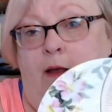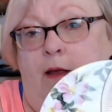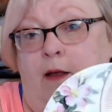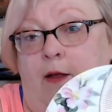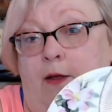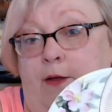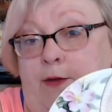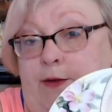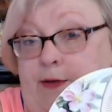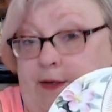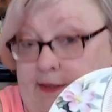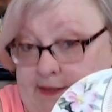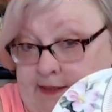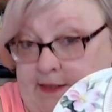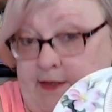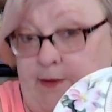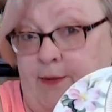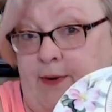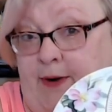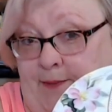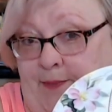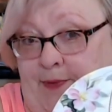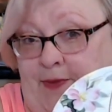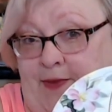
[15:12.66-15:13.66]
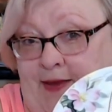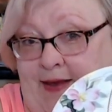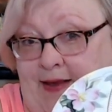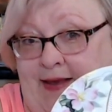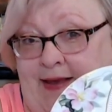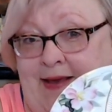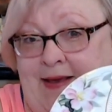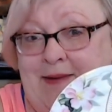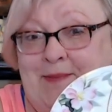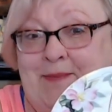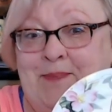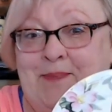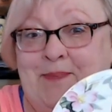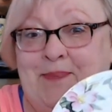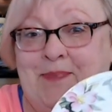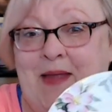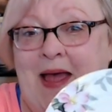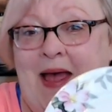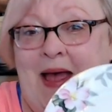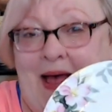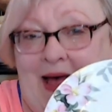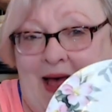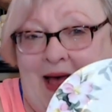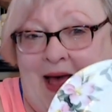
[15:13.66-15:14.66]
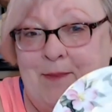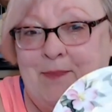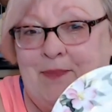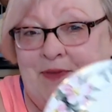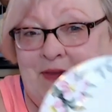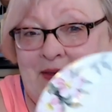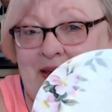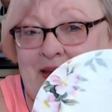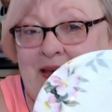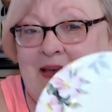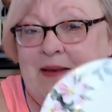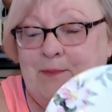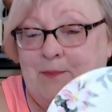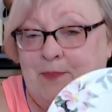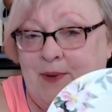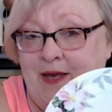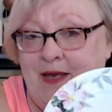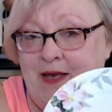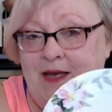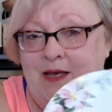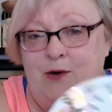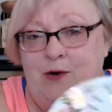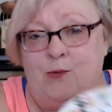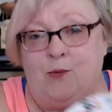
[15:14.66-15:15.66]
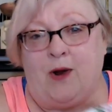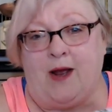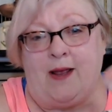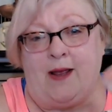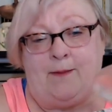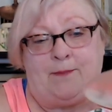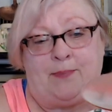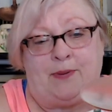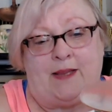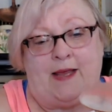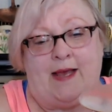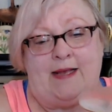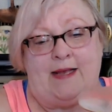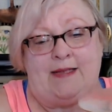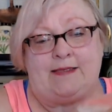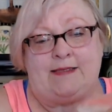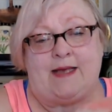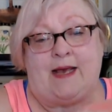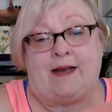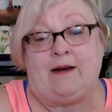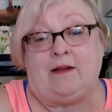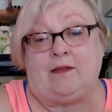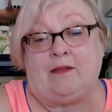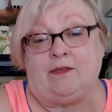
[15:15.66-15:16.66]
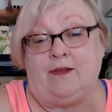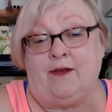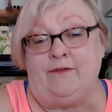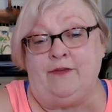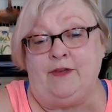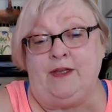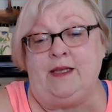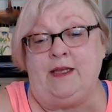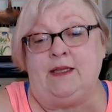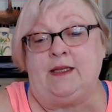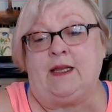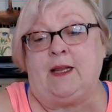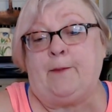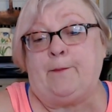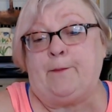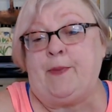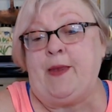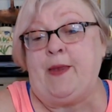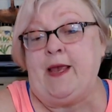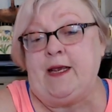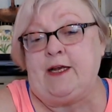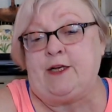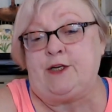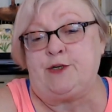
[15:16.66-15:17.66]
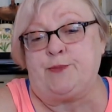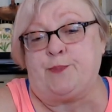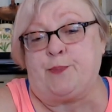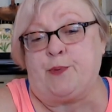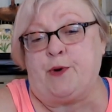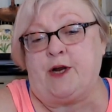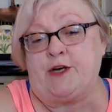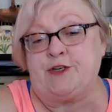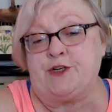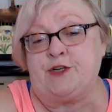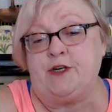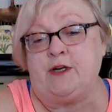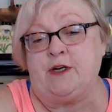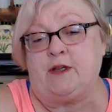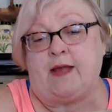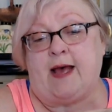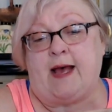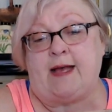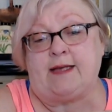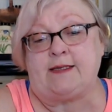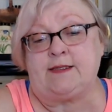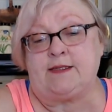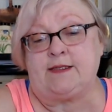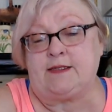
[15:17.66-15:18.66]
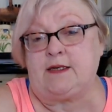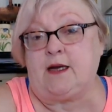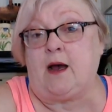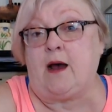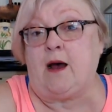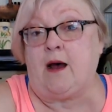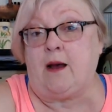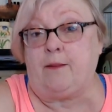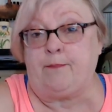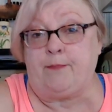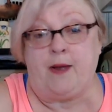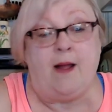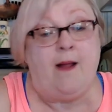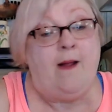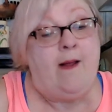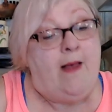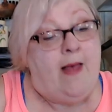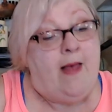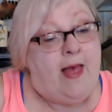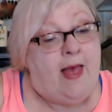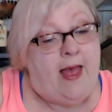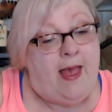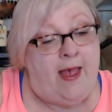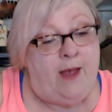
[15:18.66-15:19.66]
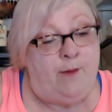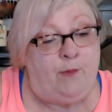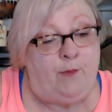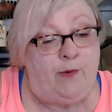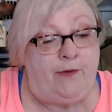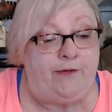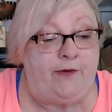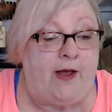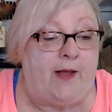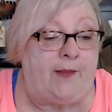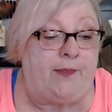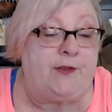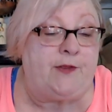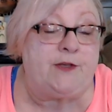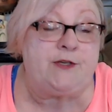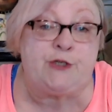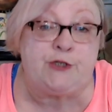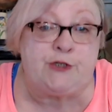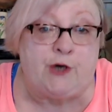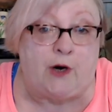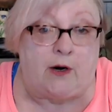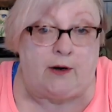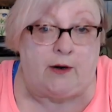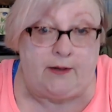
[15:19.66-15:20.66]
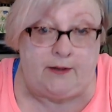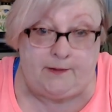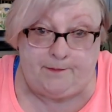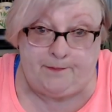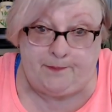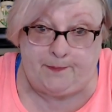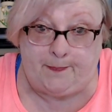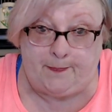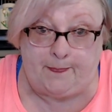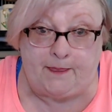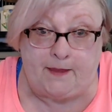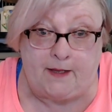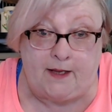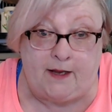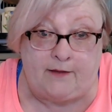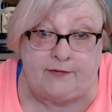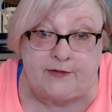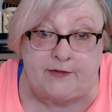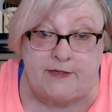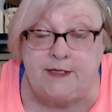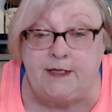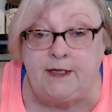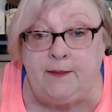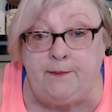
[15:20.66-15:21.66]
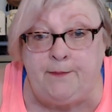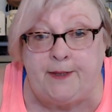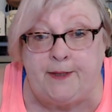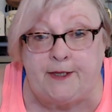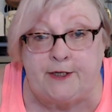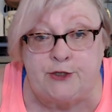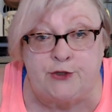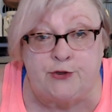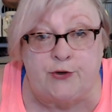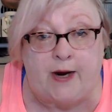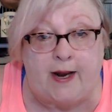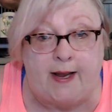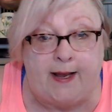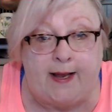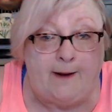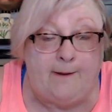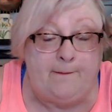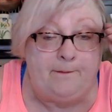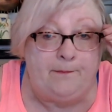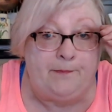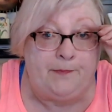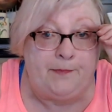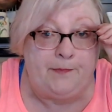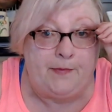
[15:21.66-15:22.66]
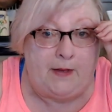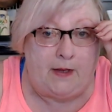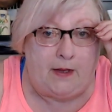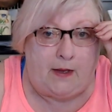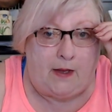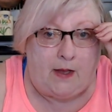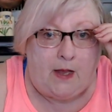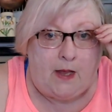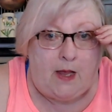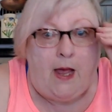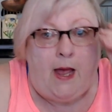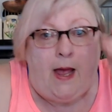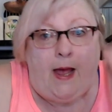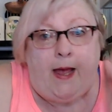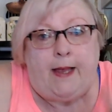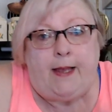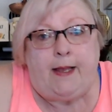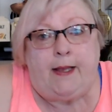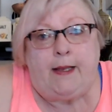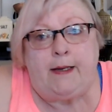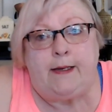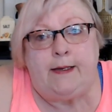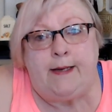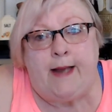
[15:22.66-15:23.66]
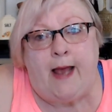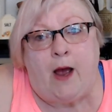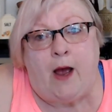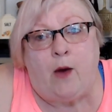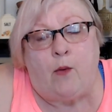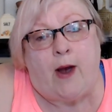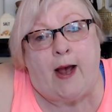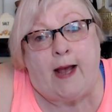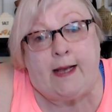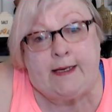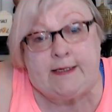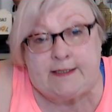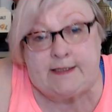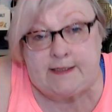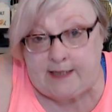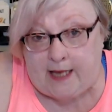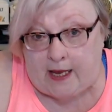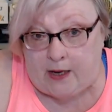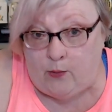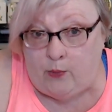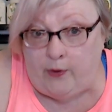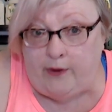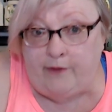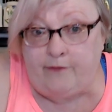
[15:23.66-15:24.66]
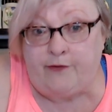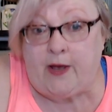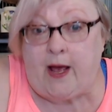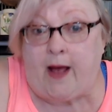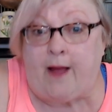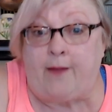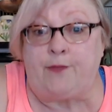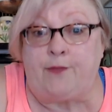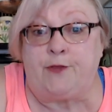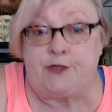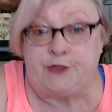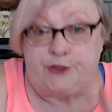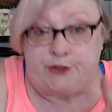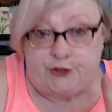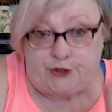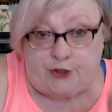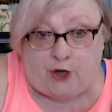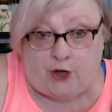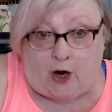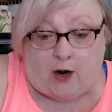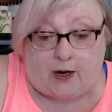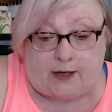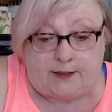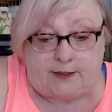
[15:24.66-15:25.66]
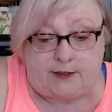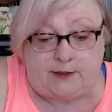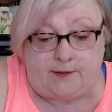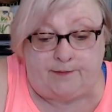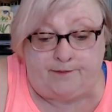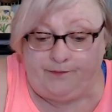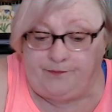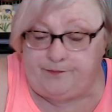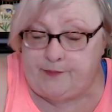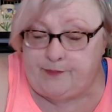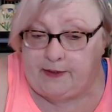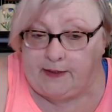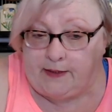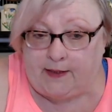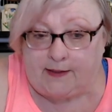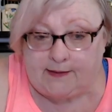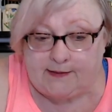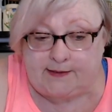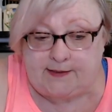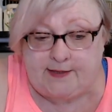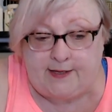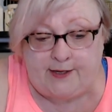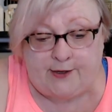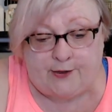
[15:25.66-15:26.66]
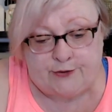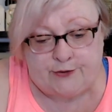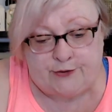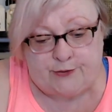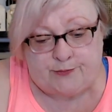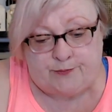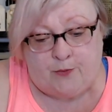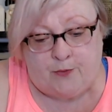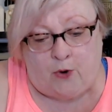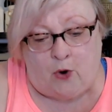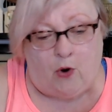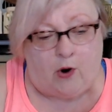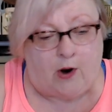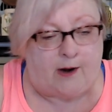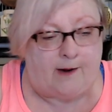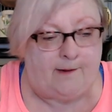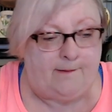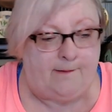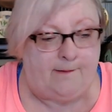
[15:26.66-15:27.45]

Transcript: You see what I'm thinking? I'm thinking pink and white plates and a lovely little pink depression glass top. And we've got the start of a tidbit tray. Now, I say we've got the start because there's more.